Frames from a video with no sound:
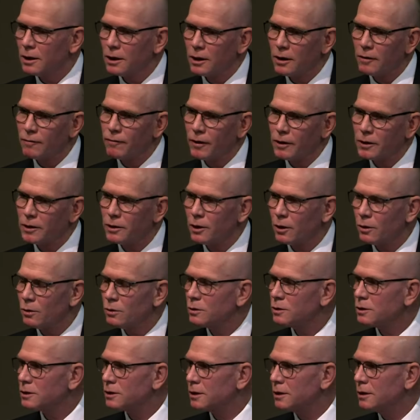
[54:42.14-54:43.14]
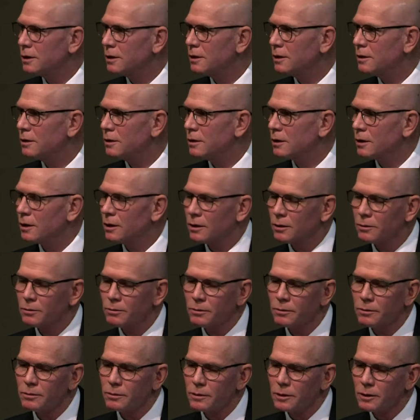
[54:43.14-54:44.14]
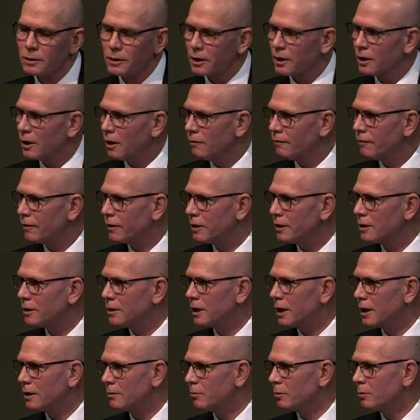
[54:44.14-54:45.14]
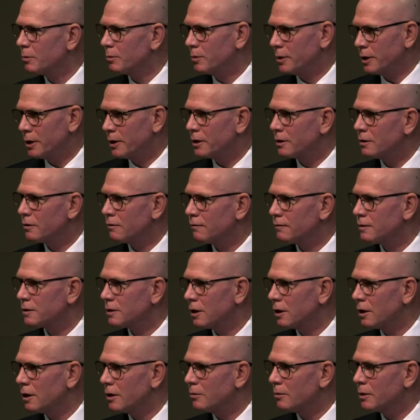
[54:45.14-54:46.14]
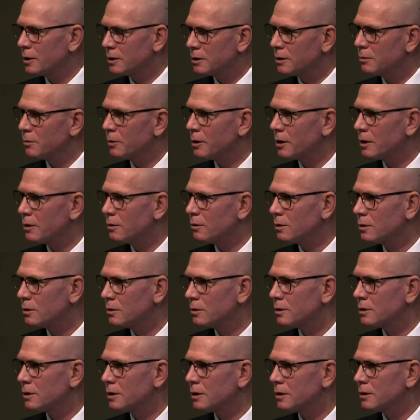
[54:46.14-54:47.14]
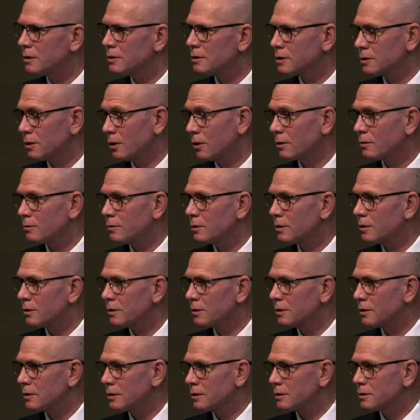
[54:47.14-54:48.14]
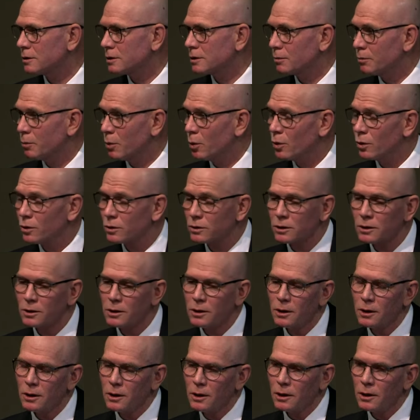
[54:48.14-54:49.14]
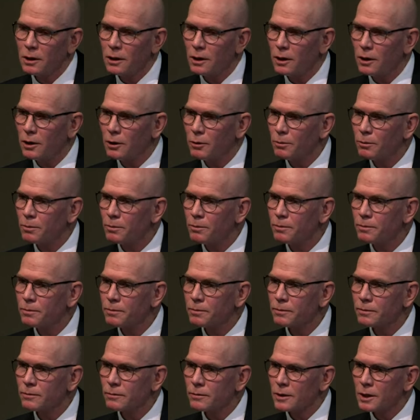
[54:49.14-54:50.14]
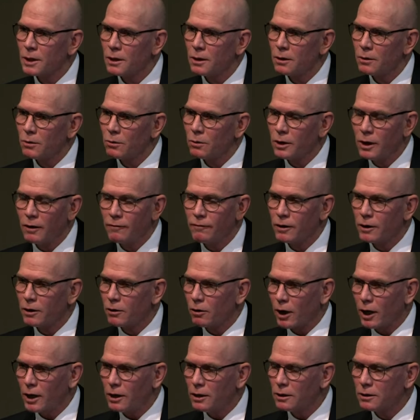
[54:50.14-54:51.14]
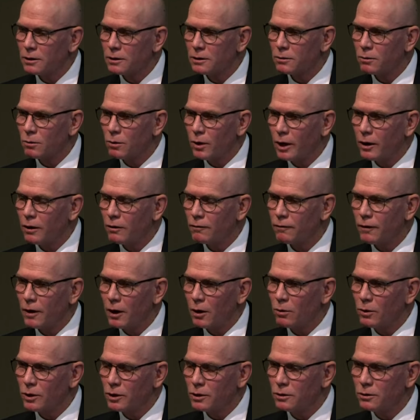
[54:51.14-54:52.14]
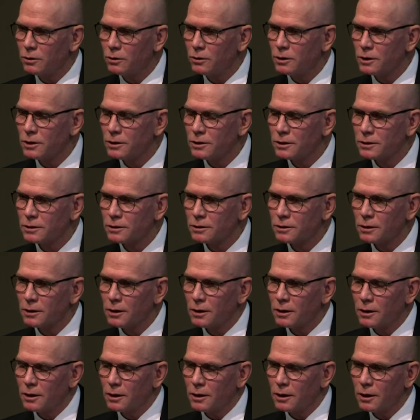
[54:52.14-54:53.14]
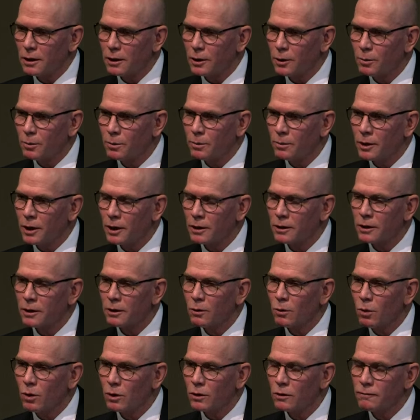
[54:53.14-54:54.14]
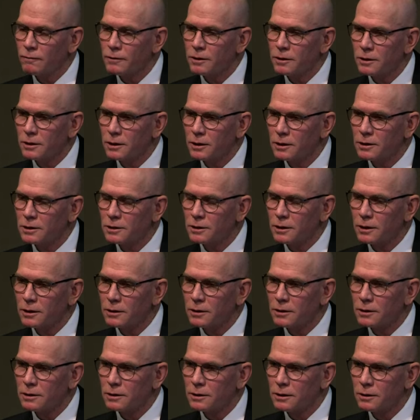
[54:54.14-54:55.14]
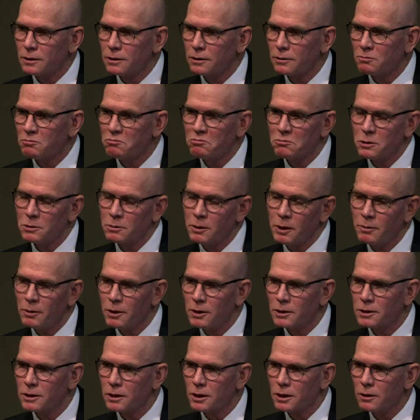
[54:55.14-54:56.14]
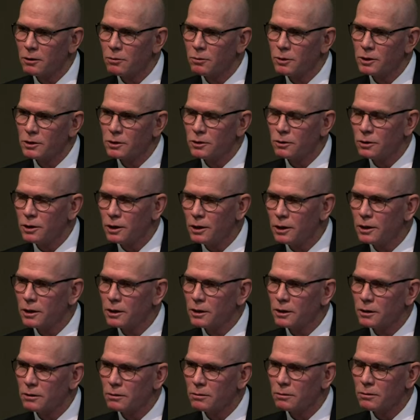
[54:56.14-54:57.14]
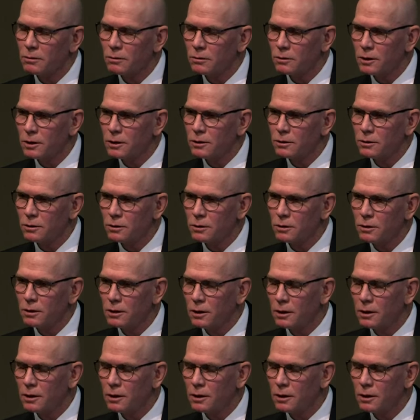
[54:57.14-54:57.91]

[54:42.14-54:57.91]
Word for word: If I don't see um, recovery in that period of time, I typically would uh, start with uh, support. Um, we have a graded way of how we do this. Um, I think one of the things that uh, maybe is a little bit unique and I uh, need to